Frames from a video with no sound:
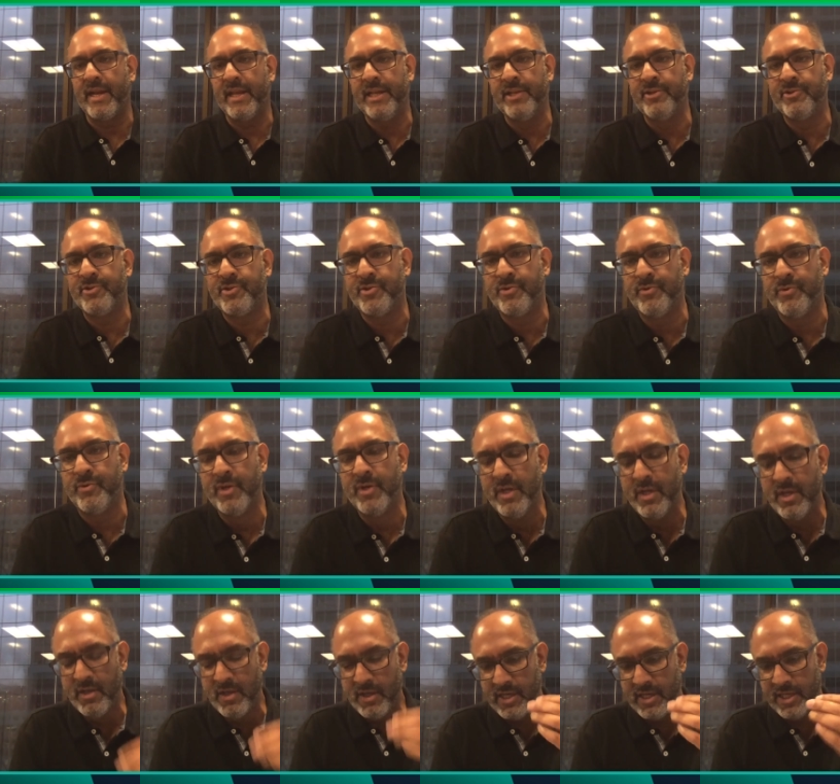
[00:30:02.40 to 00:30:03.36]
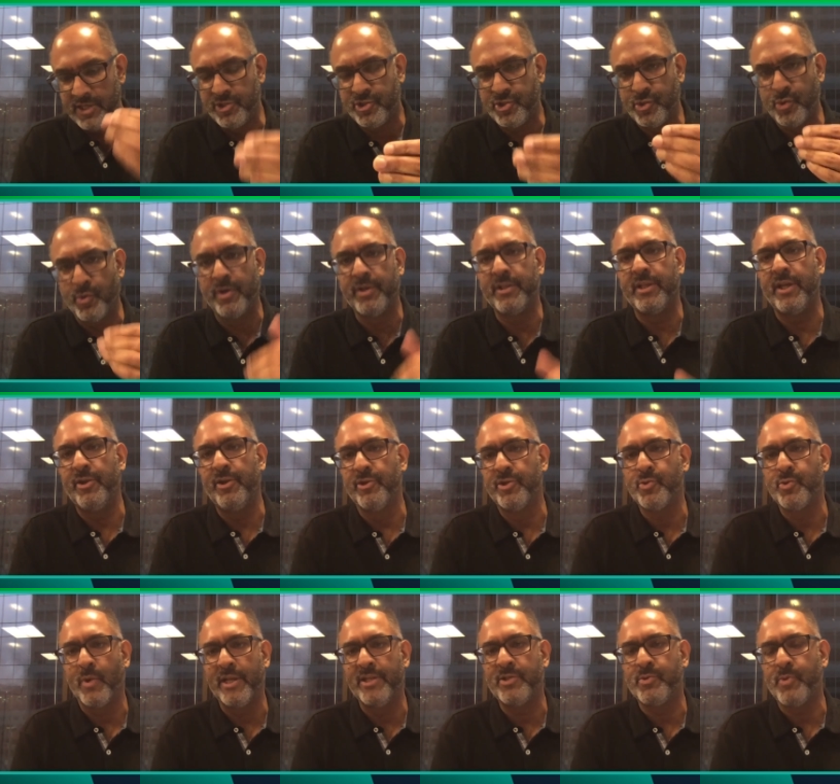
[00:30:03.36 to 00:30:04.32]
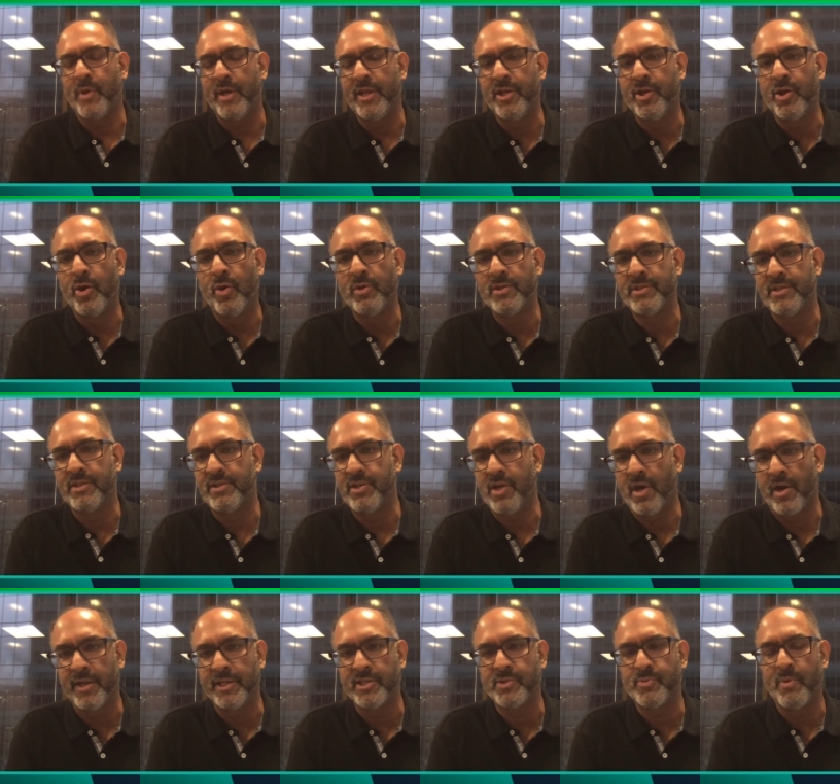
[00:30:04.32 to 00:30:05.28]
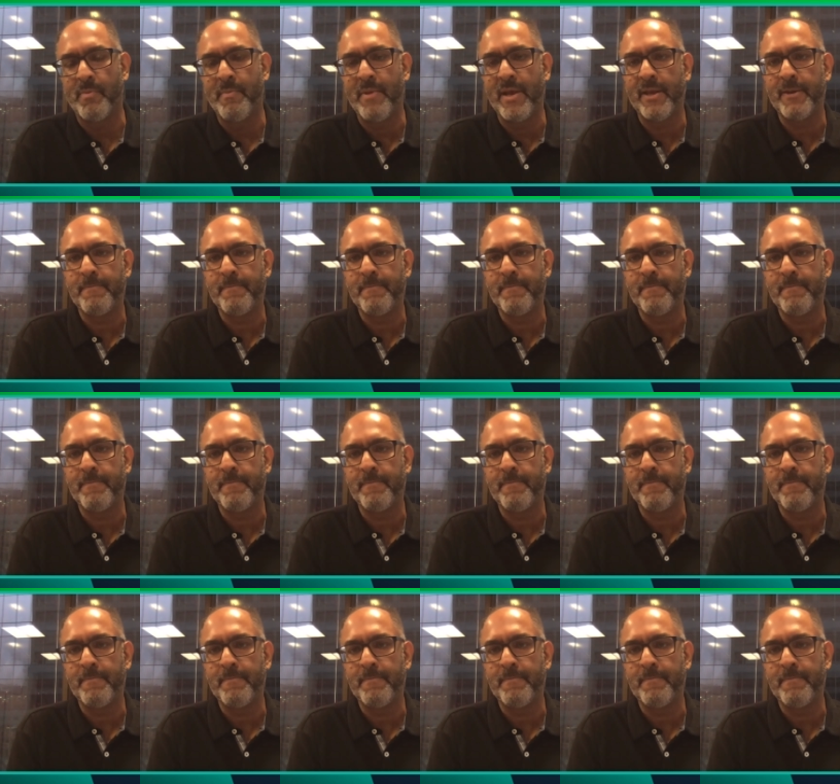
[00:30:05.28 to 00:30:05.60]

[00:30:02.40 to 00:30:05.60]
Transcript: into ensuring that your 2020 goals and targets were met?